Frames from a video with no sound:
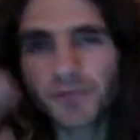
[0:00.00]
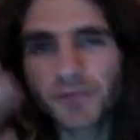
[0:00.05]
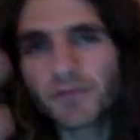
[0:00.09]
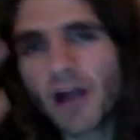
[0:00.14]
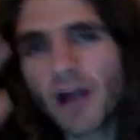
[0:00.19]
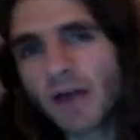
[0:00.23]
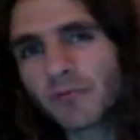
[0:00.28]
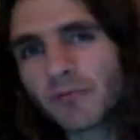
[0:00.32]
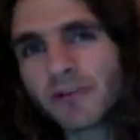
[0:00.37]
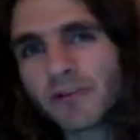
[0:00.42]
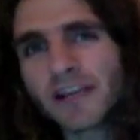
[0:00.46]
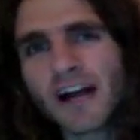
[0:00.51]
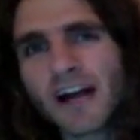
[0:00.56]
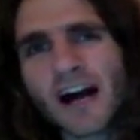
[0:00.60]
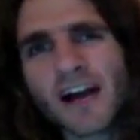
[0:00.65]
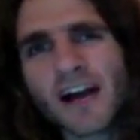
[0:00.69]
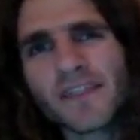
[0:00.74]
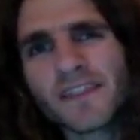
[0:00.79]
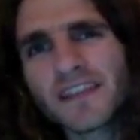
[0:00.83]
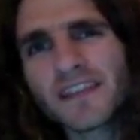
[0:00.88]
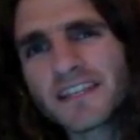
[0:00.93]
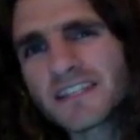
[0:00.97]
You're probably
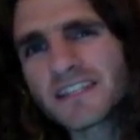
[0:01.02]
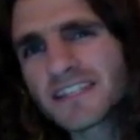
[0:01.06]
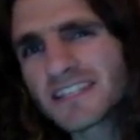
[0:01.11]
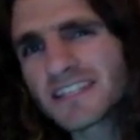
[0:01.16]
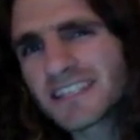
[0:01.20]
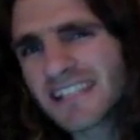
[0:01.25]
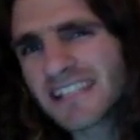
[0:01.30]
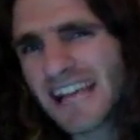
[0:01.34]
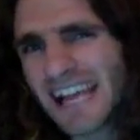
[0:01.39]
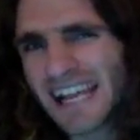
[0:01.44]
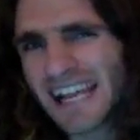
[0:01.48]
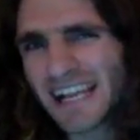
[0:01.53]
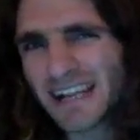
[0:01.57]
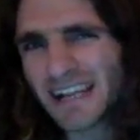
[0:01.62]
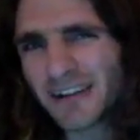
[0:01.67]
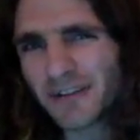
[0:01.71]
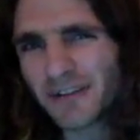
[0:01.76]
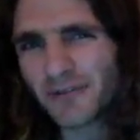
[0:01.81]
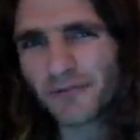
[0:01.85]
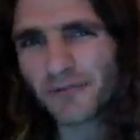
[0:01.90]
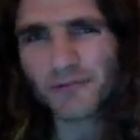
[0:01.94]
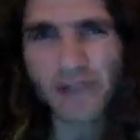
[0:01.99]
on this
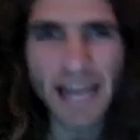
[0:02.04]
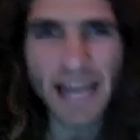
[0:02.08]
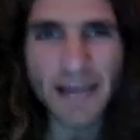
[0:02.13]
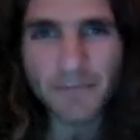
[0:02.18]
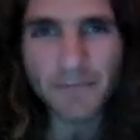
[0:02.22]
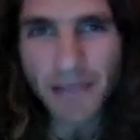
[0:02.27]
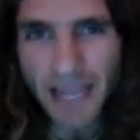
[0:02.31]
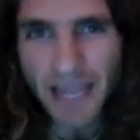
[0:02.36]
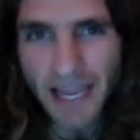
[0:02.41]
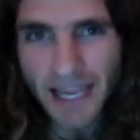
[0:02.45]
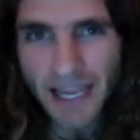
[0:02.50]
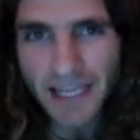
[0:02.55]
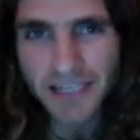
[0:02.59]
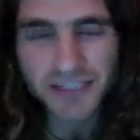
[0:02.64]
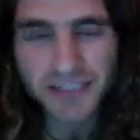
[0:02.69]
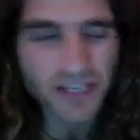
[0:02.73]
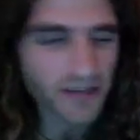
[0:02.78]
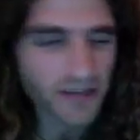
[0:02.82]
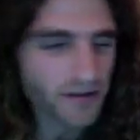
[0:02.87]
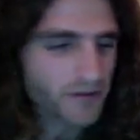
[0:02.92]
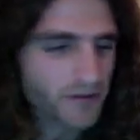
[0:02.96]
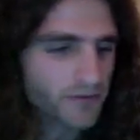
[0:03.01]
like
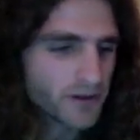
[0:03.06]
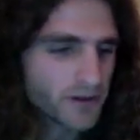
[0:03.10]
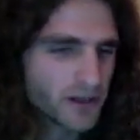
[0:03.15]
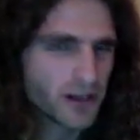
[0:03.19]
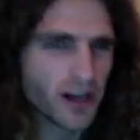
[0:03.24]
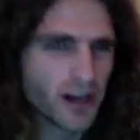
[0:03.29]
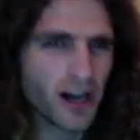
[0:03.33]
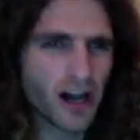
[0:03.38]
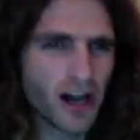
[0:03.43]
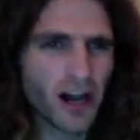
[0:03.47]
rampage of,